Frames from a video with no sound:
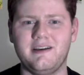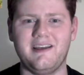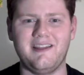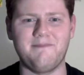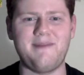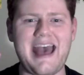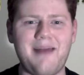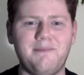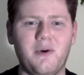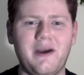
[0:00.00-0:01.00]
The
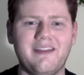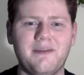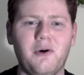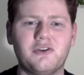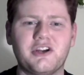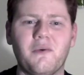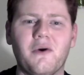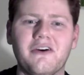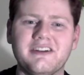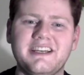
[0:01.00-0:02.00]
bad boy of the poultry
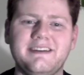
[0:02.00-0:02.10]
world.